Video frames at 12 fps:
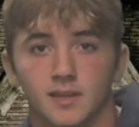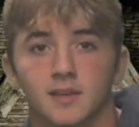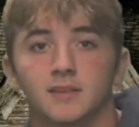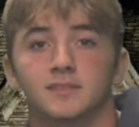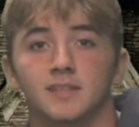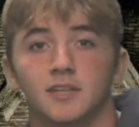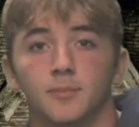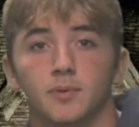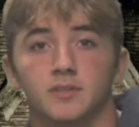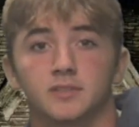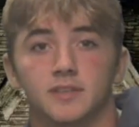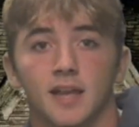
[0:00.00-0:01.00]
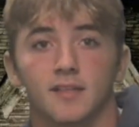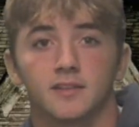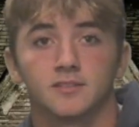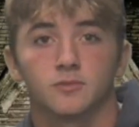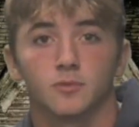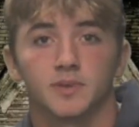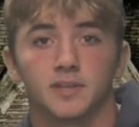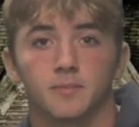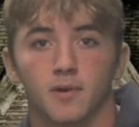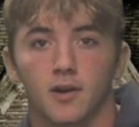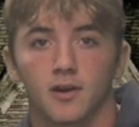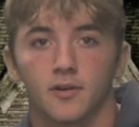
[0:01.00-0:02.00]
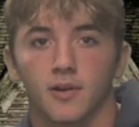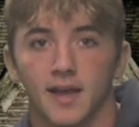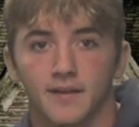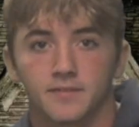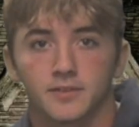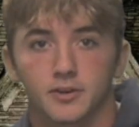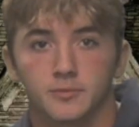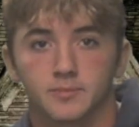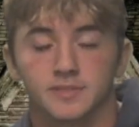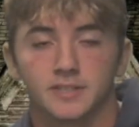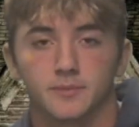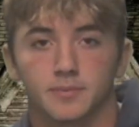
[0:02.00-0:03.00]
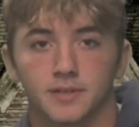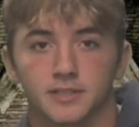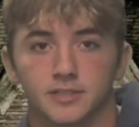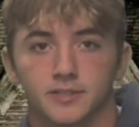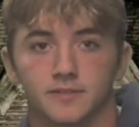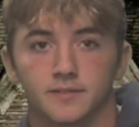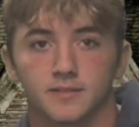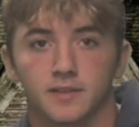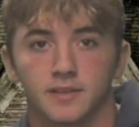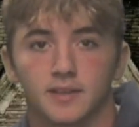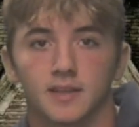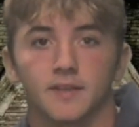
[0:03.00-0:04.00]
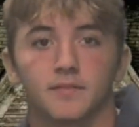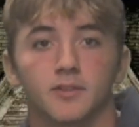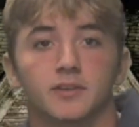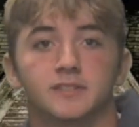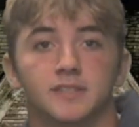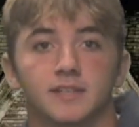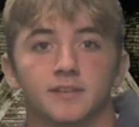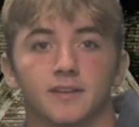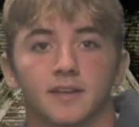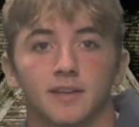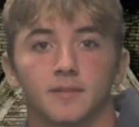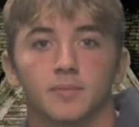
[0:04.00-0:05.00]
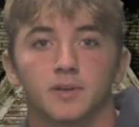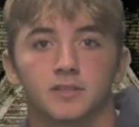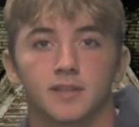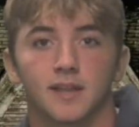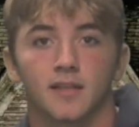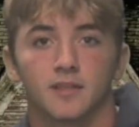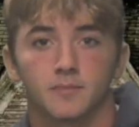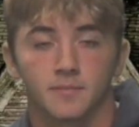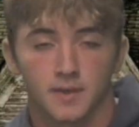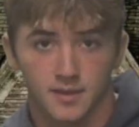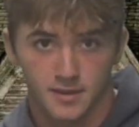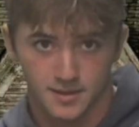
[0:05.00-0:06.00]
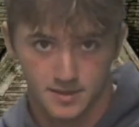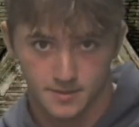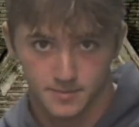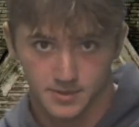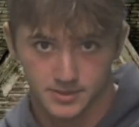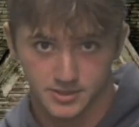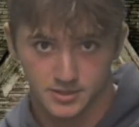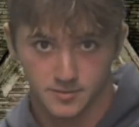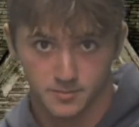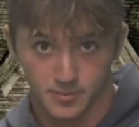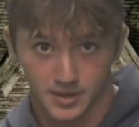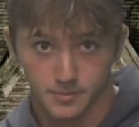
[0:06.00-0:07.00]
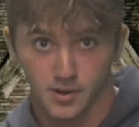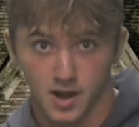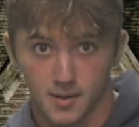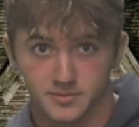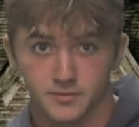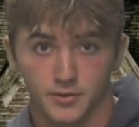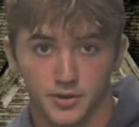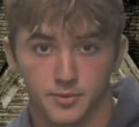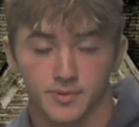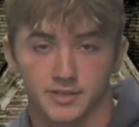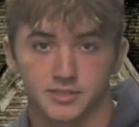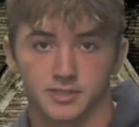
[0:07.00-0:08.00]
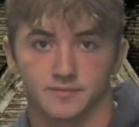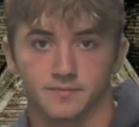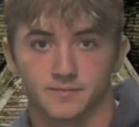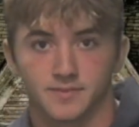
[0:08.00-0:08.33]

Senior personalities will be tomorrow after group senior picture. If you're a senior getting personality picture, bring props for your picture.